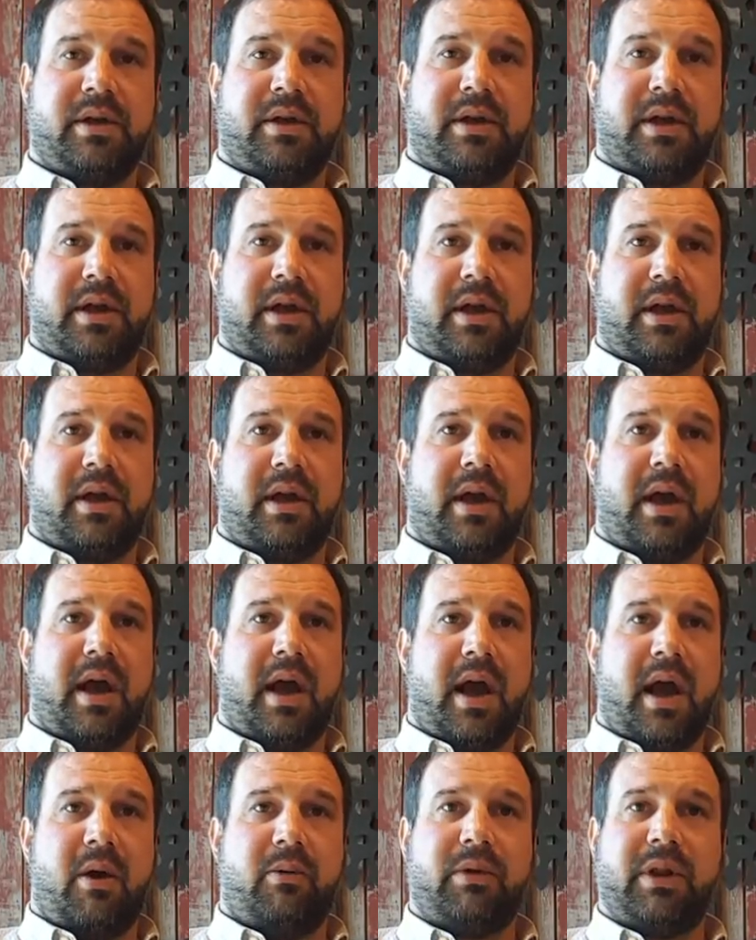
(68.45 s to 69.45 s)
I
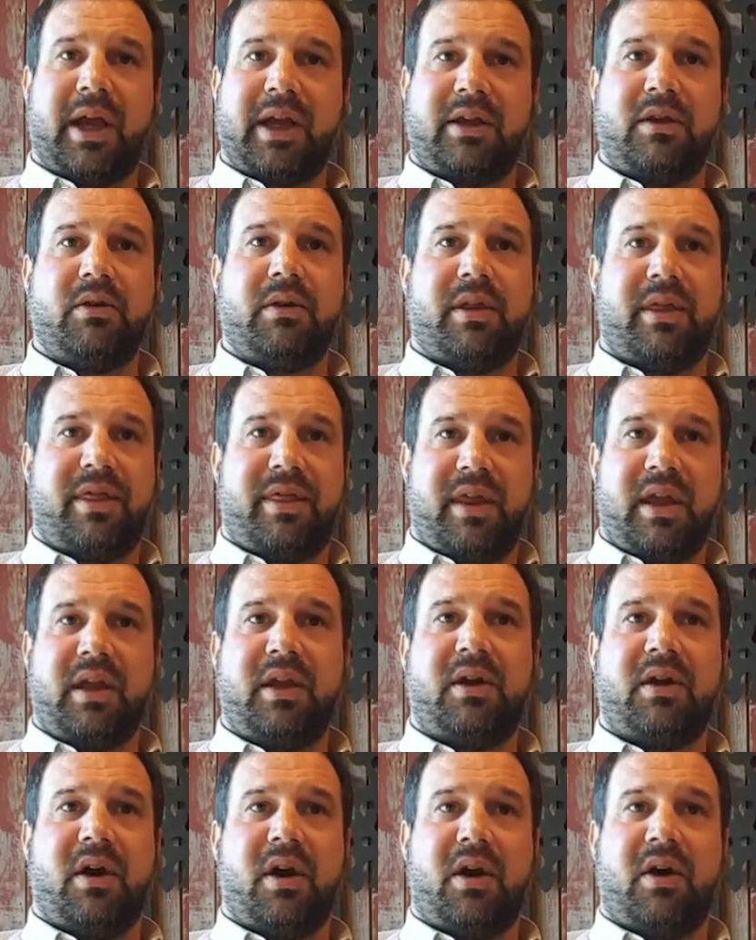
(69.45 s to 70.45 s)
would like you to
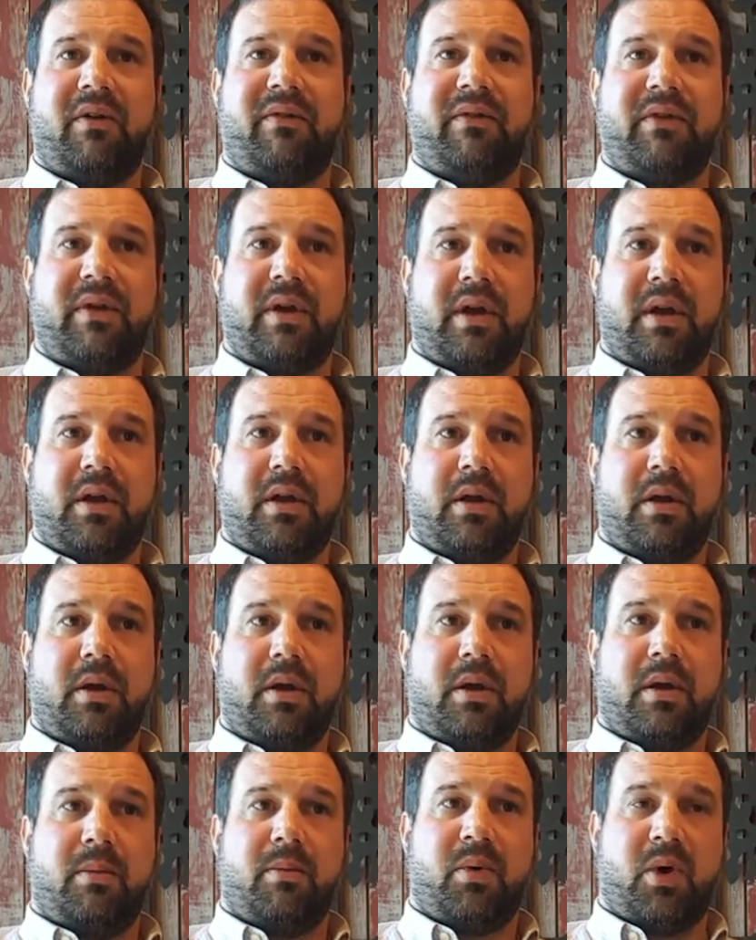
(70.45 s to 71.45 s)
think of
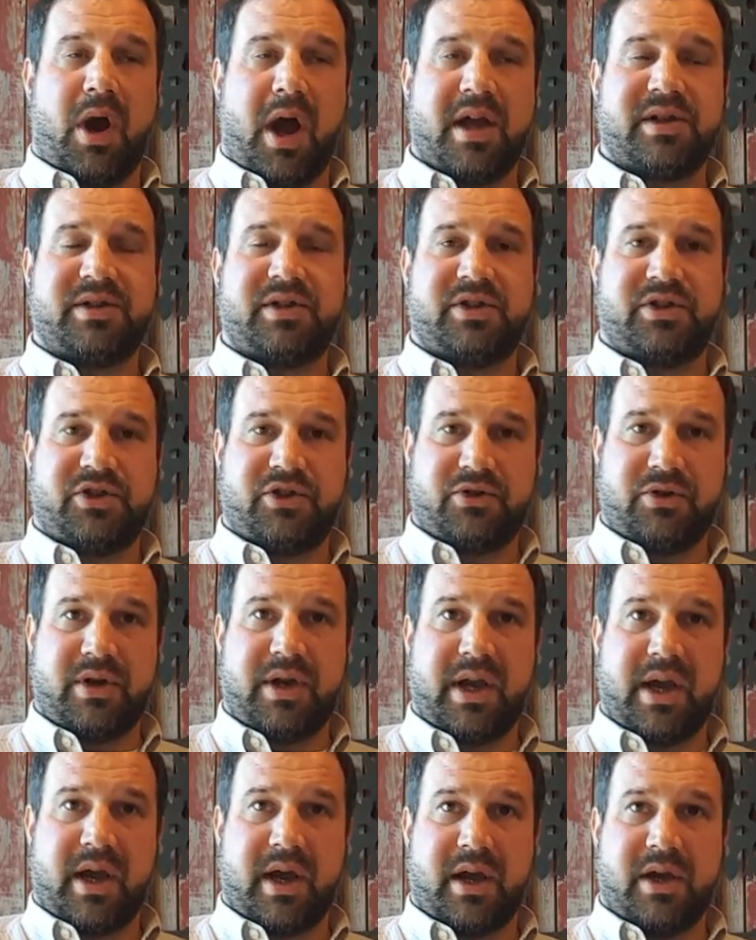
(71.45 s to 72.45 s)
process
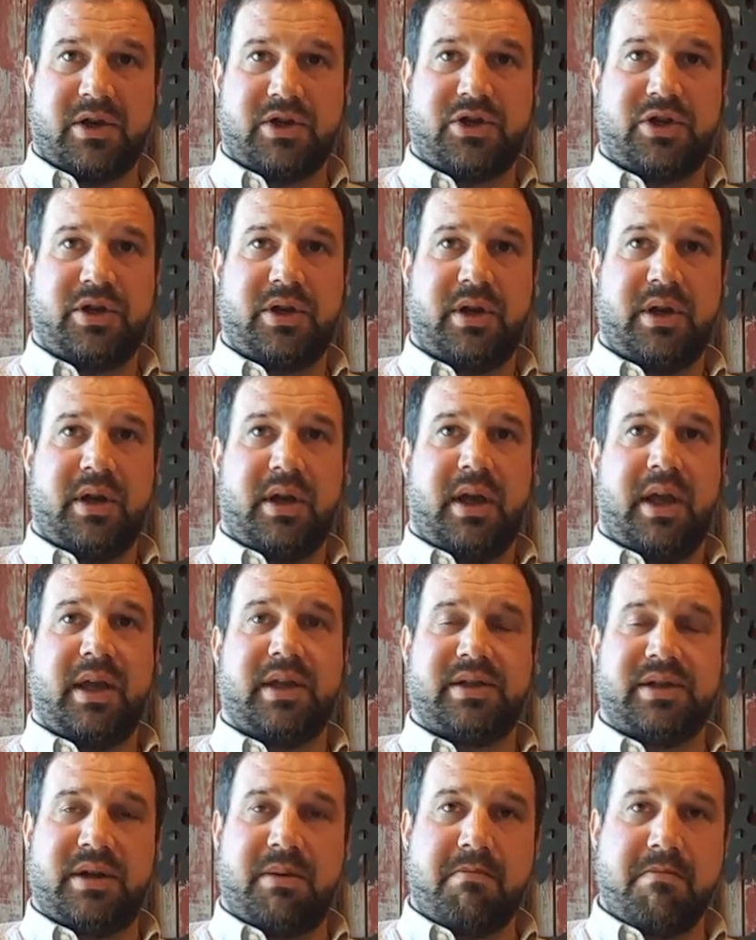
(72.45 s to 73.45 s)
triage
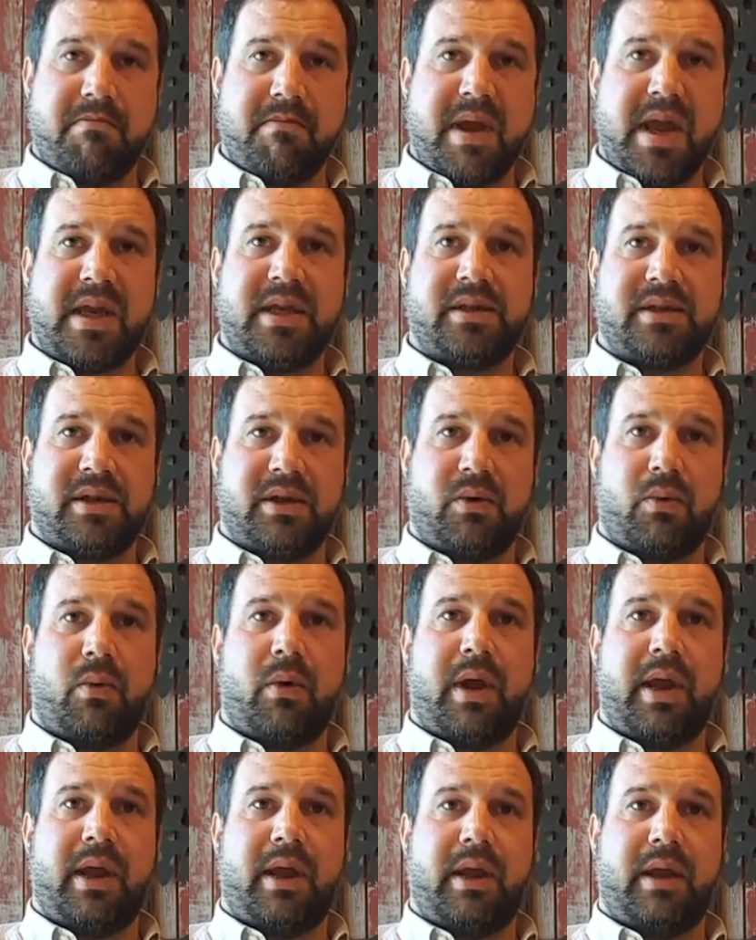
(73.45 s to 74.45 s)
as an amazing
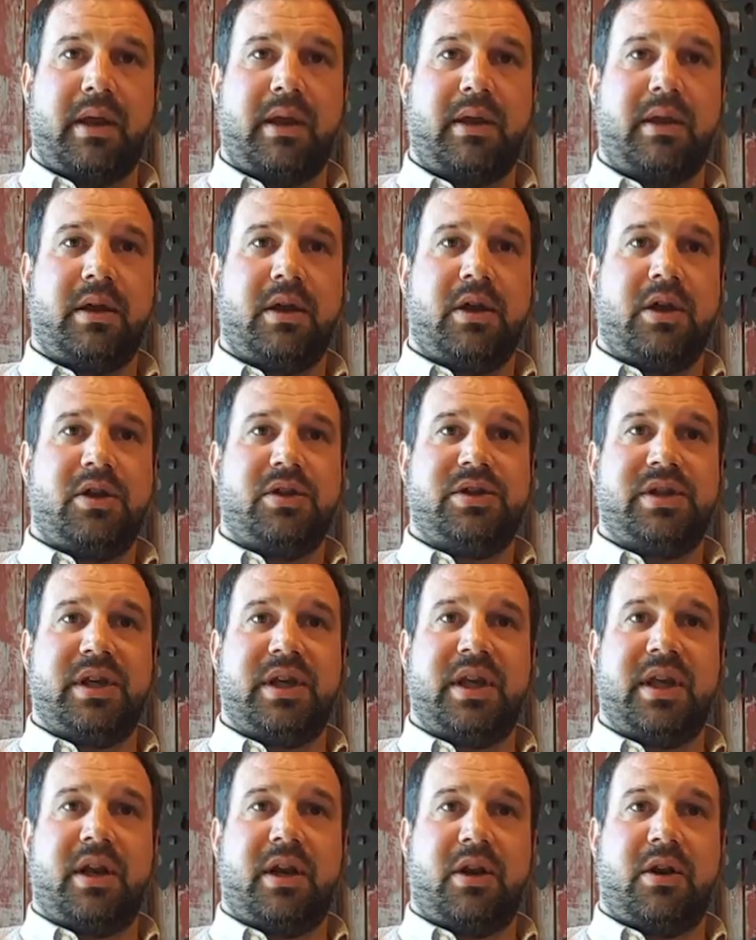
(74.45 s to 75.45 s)
way to
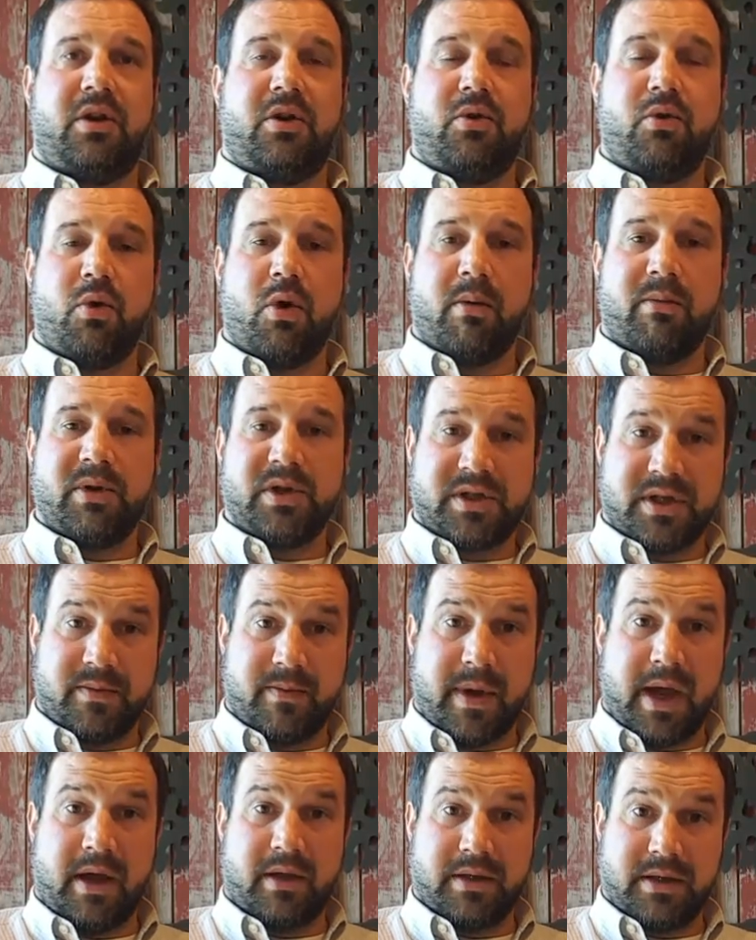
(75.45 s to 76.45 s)
get an enormous
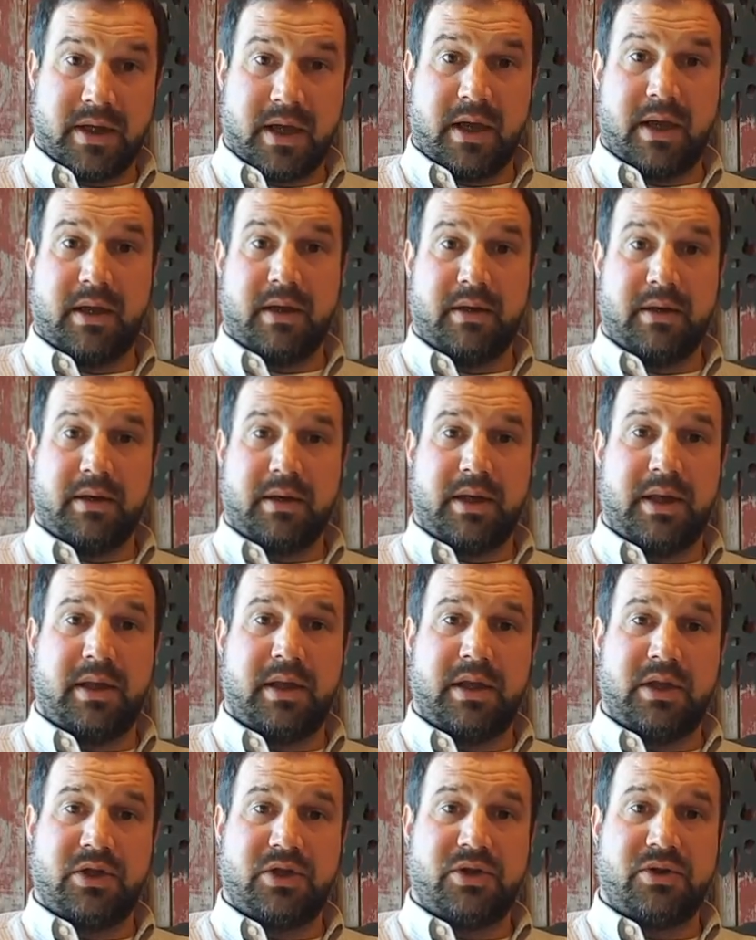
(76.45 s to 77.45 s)
amount done in
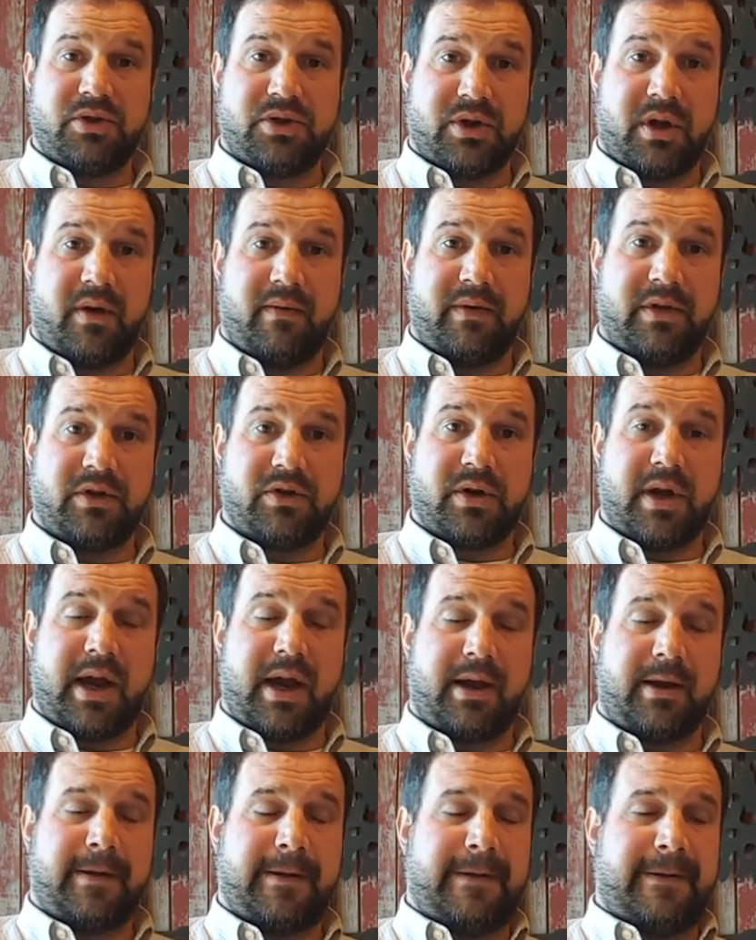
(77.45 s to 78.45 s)
the issue solving
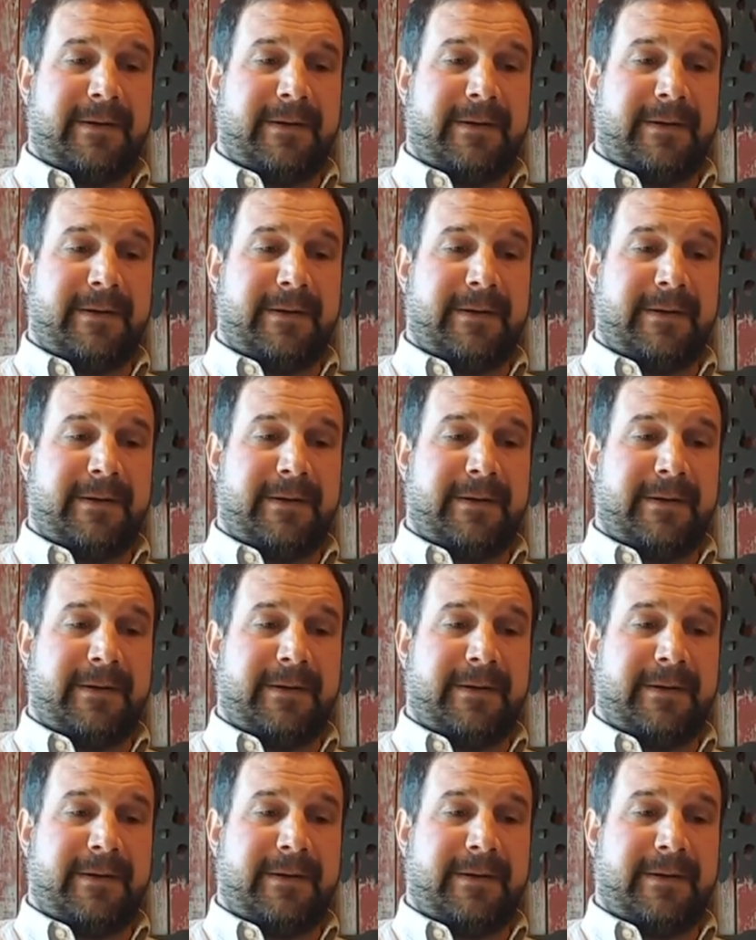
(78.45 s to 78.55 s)
track.